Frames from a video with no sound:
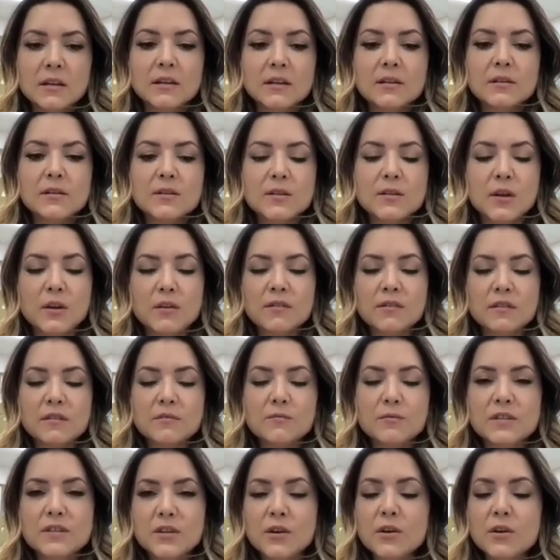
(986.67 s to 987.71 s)
So the
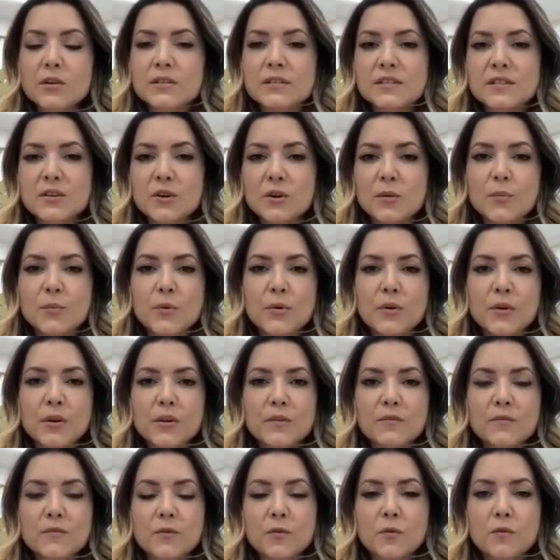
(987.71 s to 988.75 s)
result is
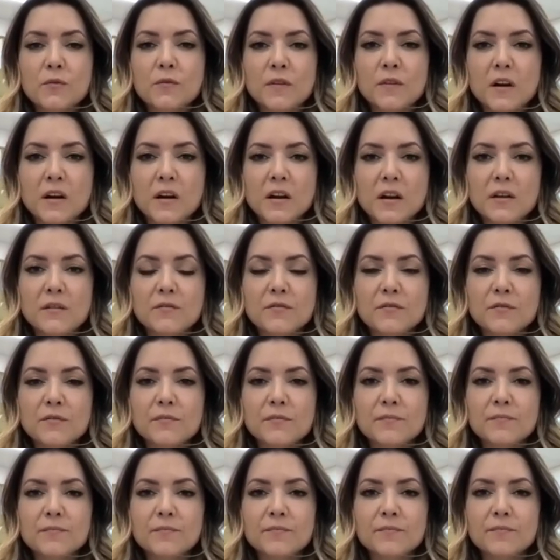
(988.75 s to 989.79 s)
0.45
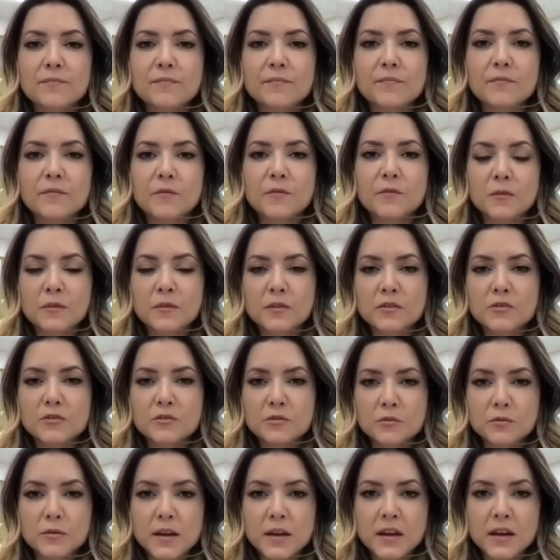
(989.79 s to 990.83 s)
for the
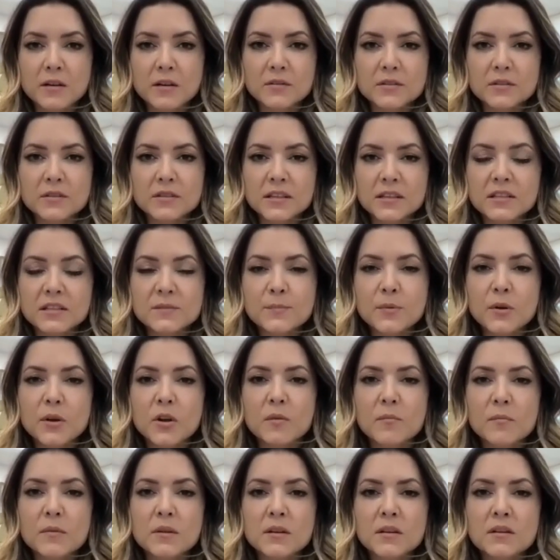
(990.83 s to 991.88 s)
2 hours. That's per
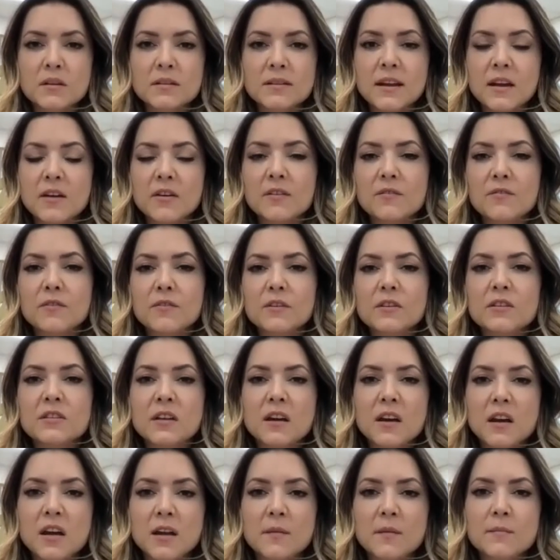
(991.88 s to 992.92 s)
minute. Now, if you
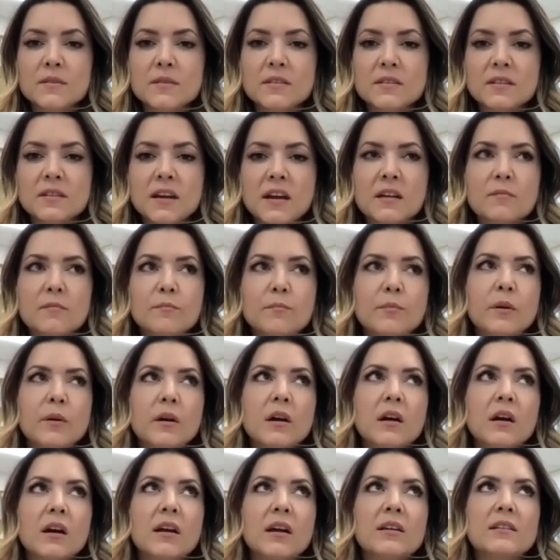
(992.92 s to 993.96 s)
times that
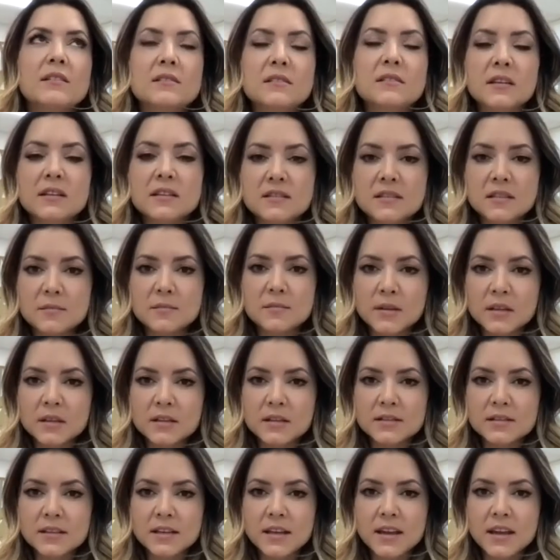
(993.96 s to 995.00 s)
by 60
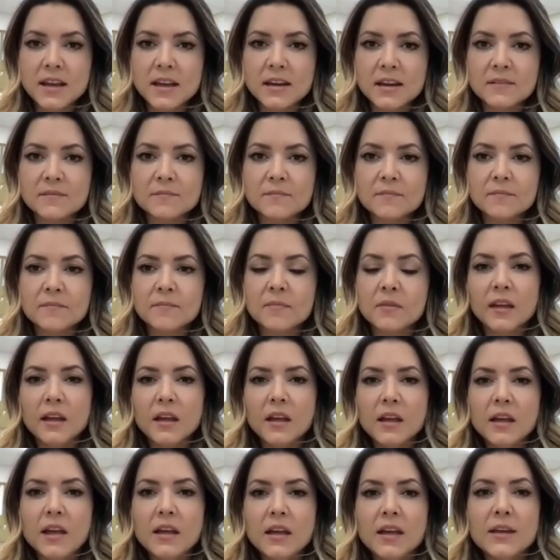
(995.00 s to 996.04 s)
minutes again,
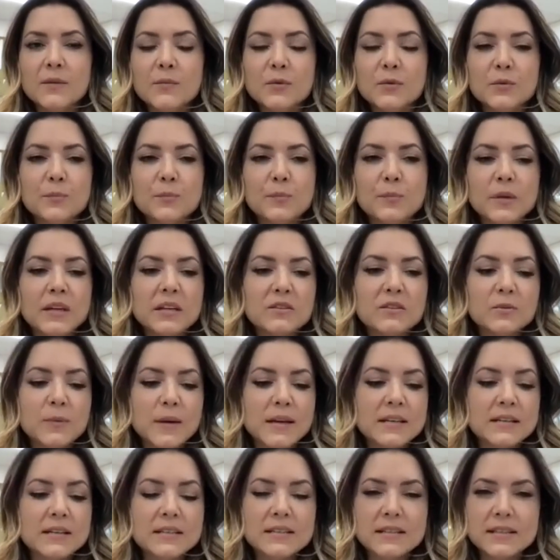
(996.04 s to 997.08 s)
it would be
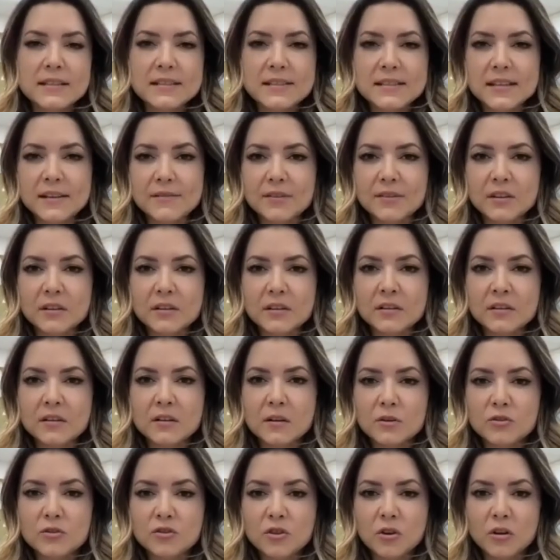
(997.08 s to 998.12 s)

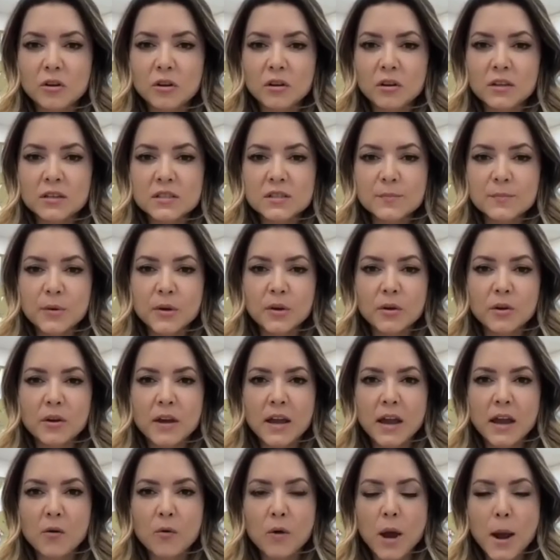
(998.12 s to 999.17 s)
$27 per
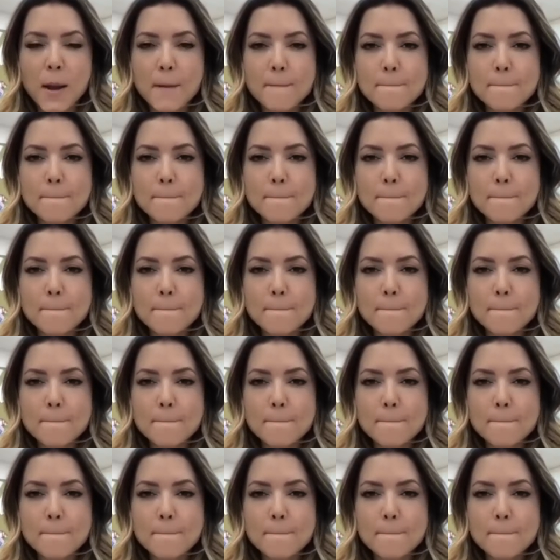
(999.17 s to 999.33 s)
hour.